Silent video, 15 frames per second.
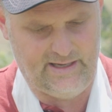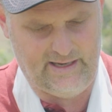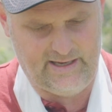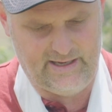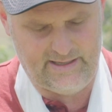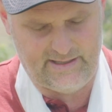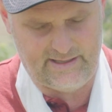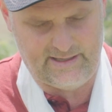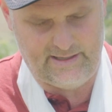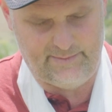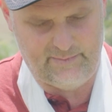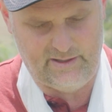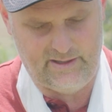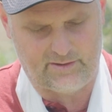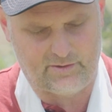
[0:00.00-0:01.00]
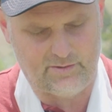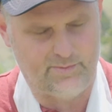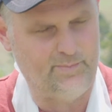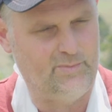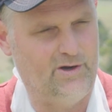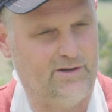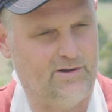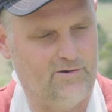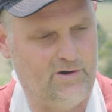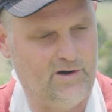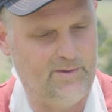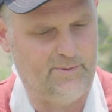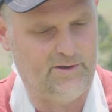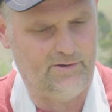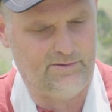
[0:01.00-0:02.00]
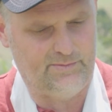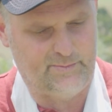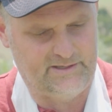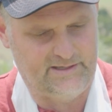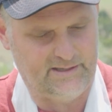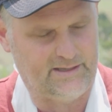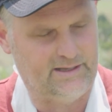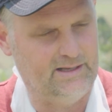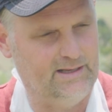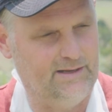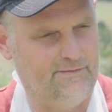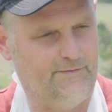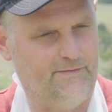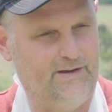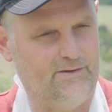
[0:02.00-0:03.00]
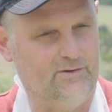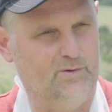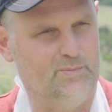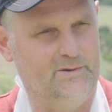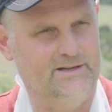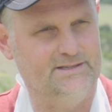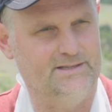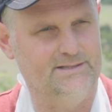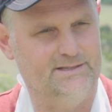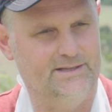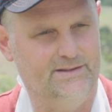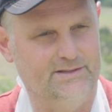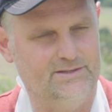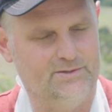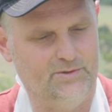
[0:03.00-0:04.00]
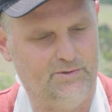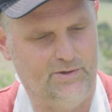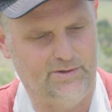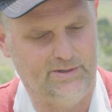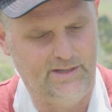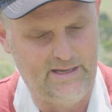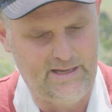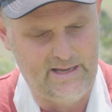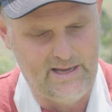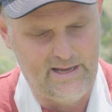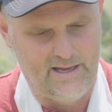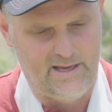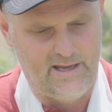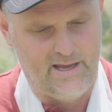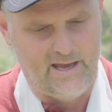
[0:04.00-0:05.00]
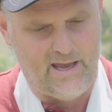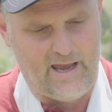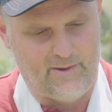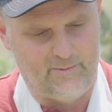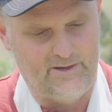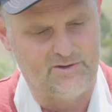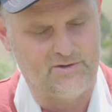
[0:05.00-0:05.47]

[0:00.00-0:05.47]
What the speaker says: and a good microbial, particularly fungal presence in the soil. And we